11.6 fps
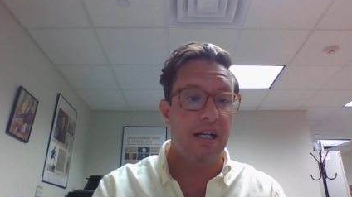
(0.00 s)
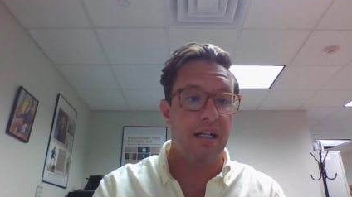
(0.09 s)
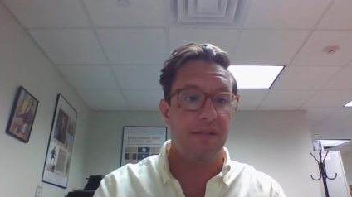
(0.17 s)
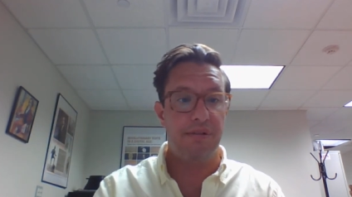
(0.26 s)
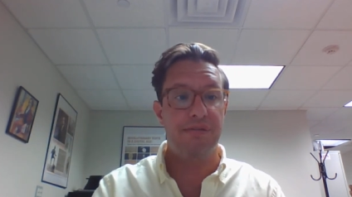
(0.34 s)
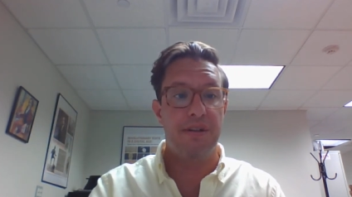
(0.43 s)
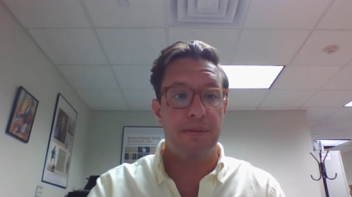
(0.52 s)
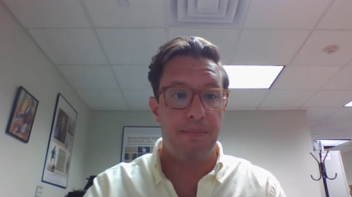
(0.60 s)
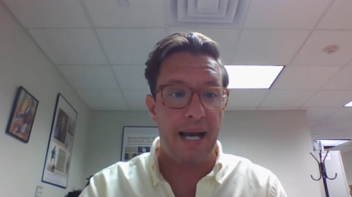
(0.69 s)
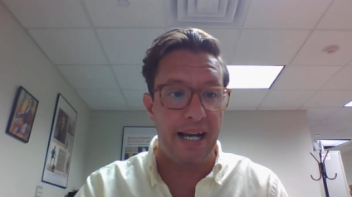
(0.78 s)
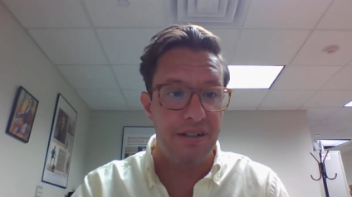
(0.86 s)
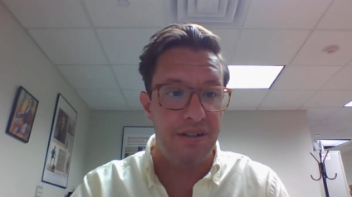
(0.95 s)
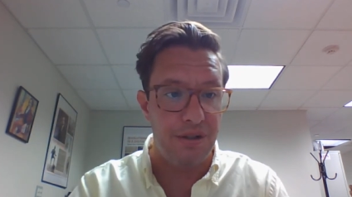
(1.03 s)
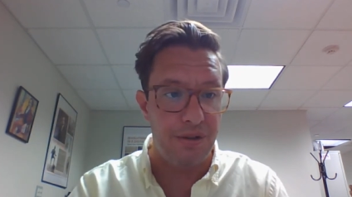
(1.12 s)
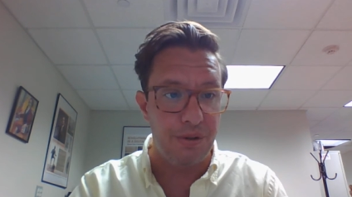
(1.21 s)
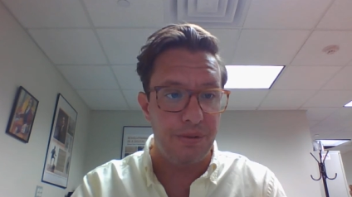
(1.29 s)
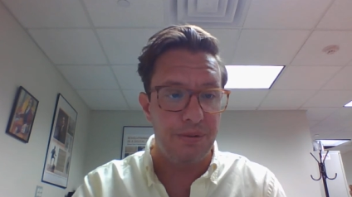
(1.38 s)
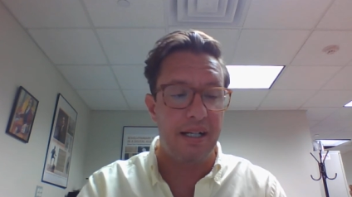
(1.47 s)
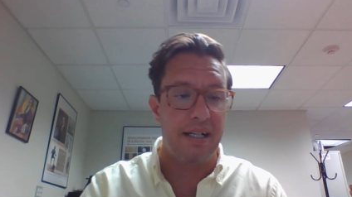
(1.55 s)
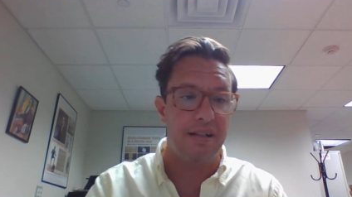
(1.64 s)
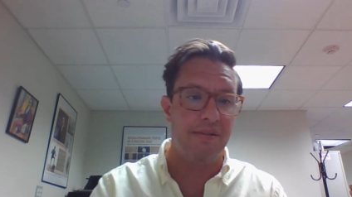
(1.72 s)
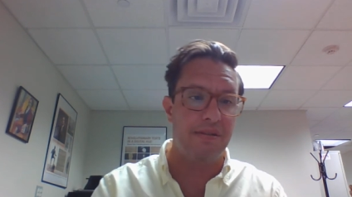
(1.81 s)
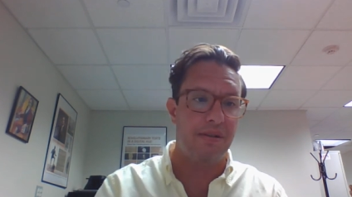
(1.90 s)
If you flip back to
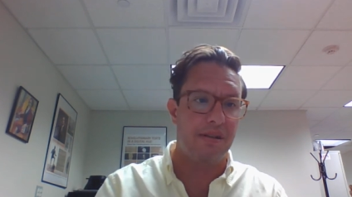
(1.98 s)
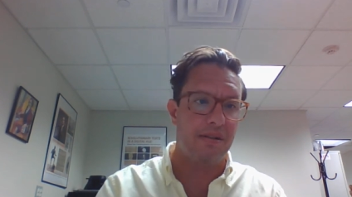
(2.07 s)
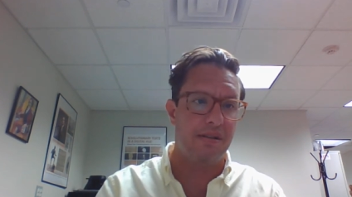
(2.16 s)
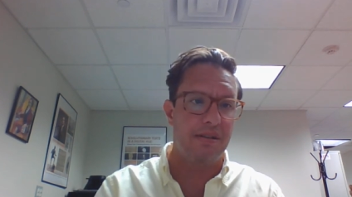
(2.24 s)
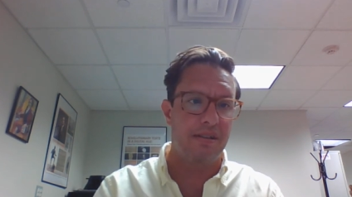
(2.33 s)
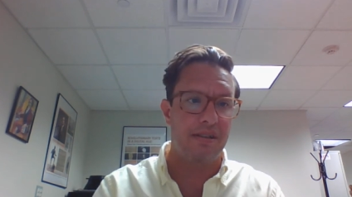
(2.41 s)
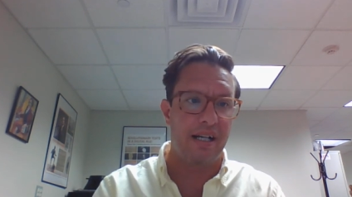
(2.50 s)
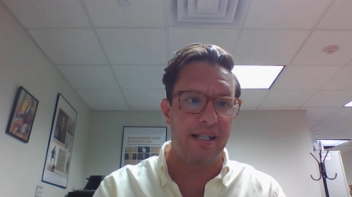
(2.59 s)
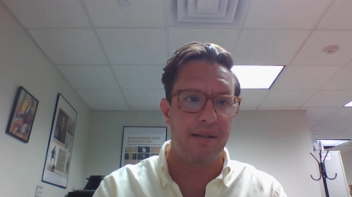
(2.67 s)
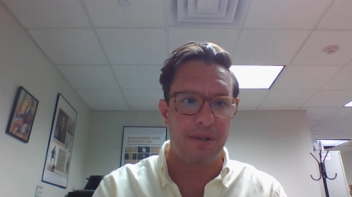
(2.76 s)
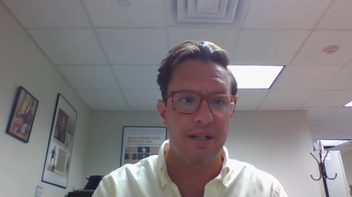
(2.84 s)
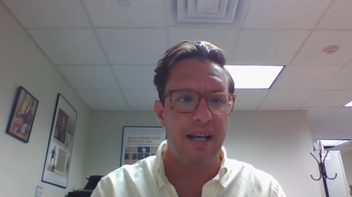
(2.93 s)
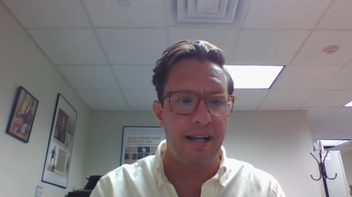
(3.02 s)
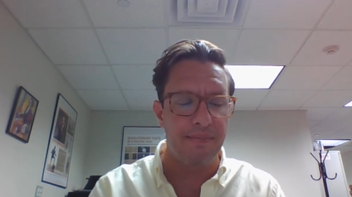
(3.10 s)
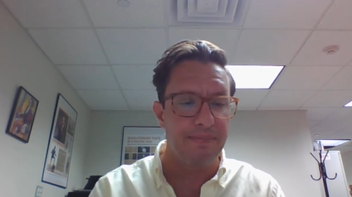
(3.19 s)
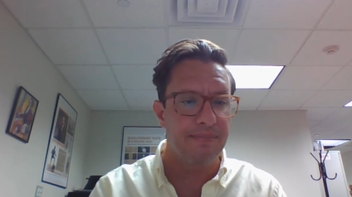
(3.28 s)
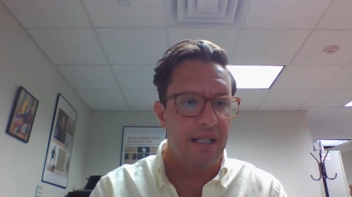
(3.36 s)
the slide number 10,